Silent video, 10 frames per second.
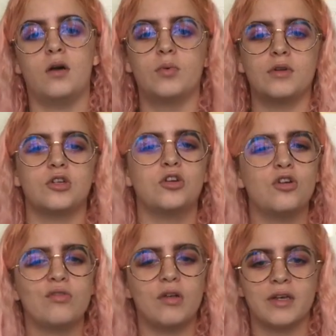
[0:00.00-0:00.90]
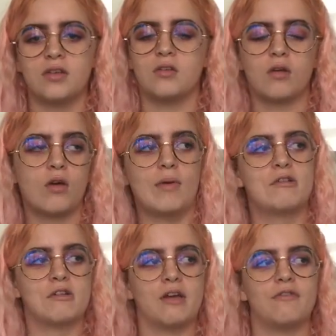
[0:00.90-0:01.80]
you know, like you can go
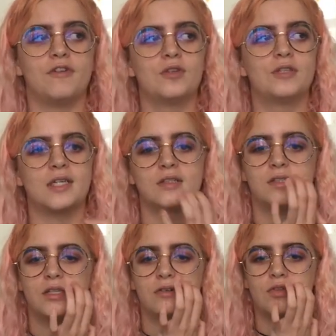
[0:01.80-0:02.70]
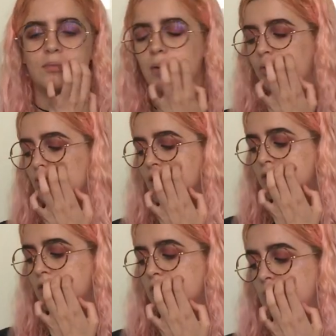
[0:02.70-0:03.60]
around and like feel the density of them. I bought
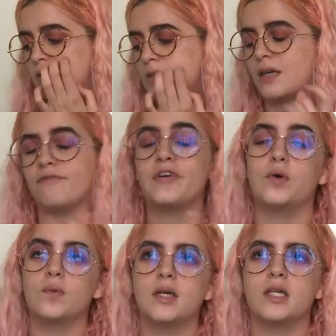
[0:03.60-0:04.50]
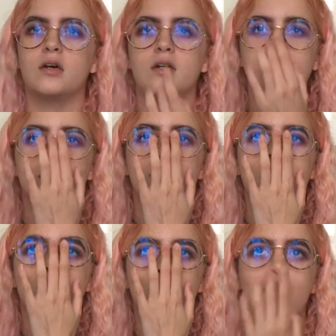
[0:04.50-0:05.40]
these two because they felt really nice, and
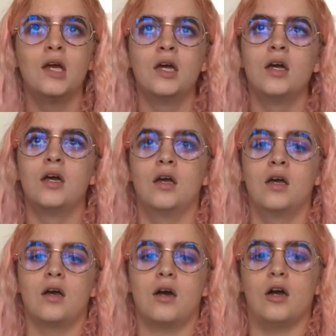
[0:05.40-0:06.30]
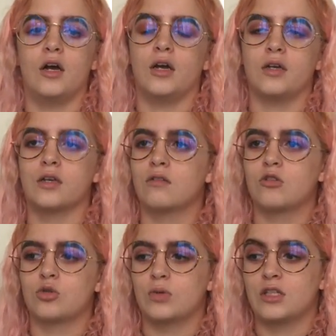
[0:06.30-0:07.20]
I
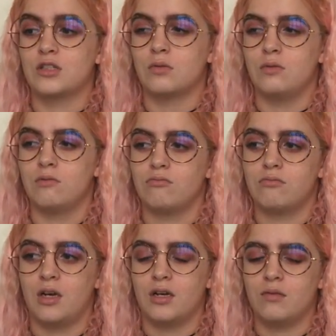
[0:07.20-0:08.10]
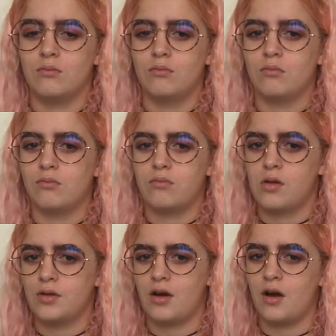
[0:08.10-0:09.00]
just wanted some like
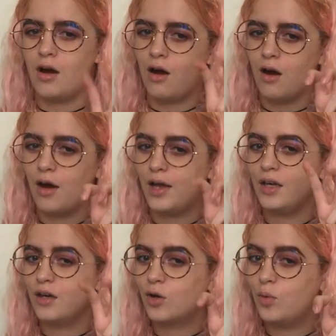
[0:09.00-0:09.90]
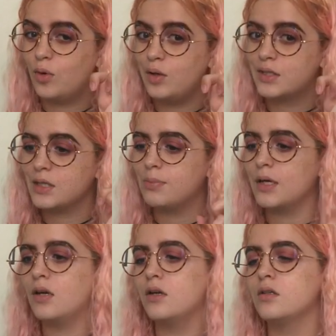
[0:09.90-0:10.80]
higher quality
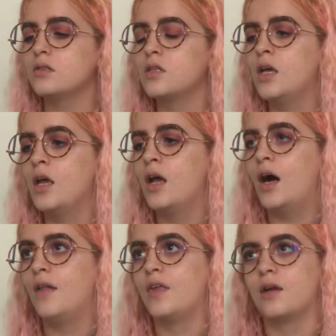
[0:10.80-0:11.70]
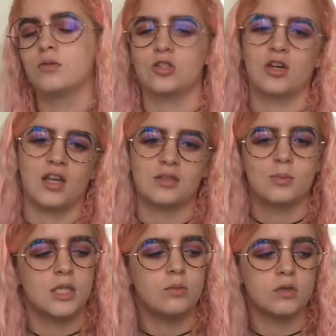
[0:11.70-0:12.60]
pillows, and then I'm just gonna get
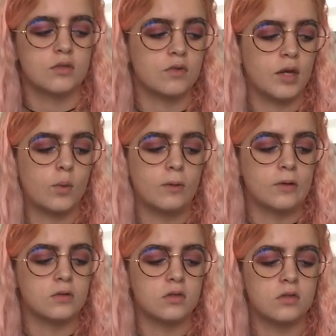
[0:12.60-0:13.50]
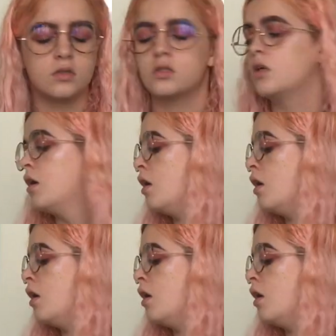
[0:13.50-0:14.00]
some cheap ones from like Wilkinson's